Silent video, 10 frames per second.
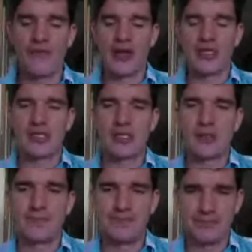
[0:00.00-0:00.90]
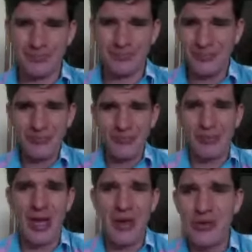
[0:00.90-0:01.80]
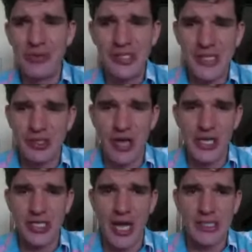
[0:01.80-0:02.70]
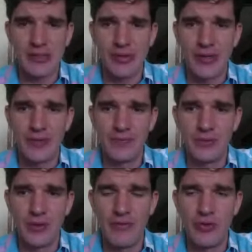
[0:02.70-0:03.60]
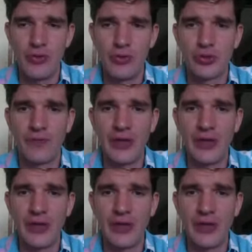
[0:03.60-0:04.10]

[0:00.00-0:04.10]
offense. Well, yeah, UNC has a great chance. I mean, you have a neutral